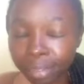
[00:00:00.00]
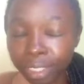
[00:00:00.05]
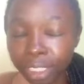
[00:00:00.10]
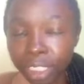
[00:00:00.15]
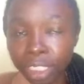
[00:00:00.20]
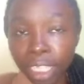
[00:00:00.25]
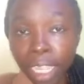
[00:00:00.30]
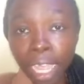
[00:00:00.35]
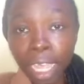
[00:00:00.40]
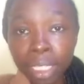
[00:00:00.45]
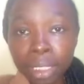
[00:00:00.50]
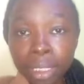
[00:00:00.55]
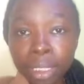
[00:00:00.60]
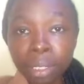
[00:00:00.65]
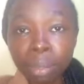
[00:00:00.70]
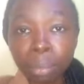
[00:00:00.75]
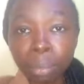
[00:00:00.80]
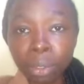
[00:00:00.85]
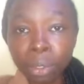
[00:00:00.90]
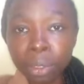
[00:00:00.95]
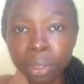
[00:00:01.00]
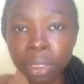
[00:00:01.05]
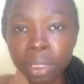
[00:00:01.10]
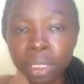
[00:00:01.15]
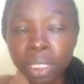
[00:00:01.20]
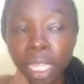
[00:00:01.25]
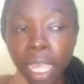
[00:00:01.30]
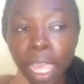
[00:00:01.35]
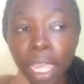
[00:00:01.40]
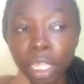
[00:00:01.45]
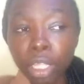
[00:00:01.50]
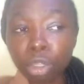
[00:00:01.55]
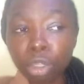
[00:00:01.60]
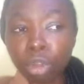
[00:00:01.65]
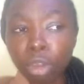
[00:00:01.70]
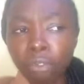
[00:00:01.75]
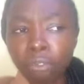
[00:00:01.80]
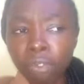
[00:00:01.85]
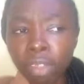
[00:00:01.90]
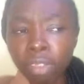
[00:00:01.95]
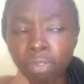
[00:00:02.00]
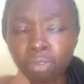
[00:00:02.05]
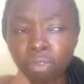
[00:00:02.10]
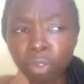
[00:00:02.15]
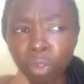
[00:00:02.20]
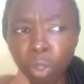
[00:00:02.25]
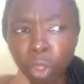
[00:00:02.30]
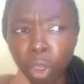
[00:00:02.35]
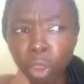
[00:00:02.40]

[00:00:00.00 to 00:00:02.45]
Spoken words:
she has the most, you know, faithful